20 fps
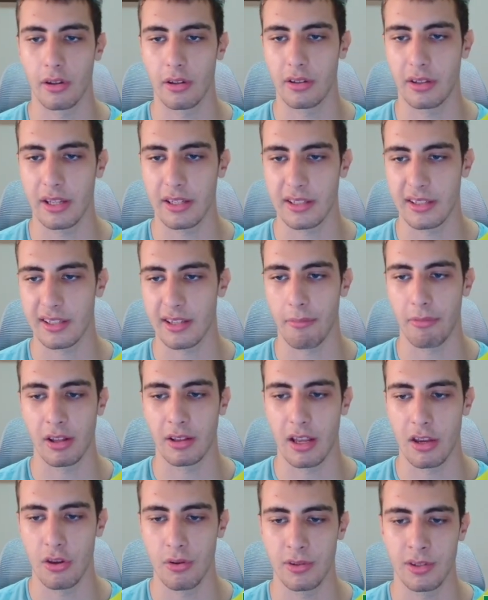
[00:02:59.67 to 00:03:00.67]
This is something
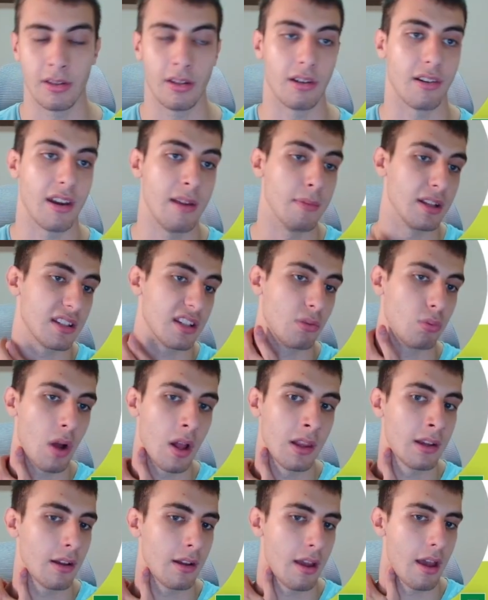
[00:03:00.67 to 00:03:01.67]
they use in their emails as
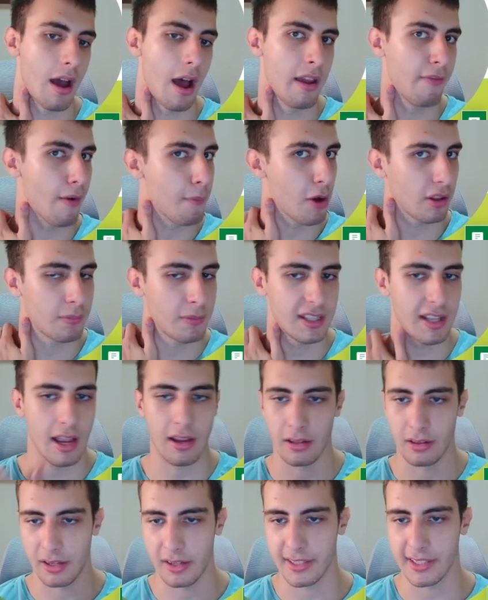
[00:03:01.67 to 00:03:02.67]
well. If I'm not
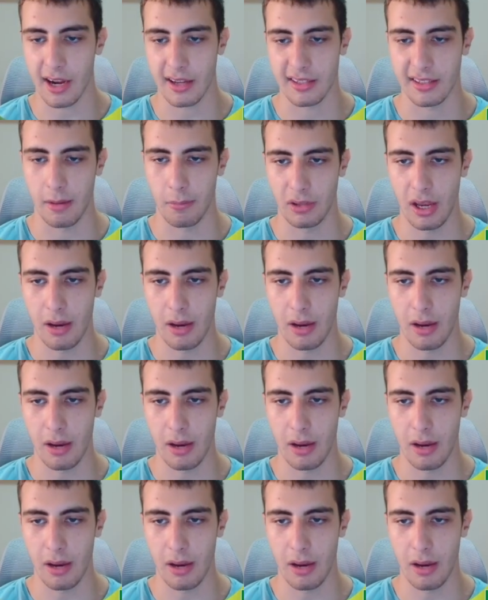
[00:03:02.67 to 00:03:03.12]
mistaken, the exact same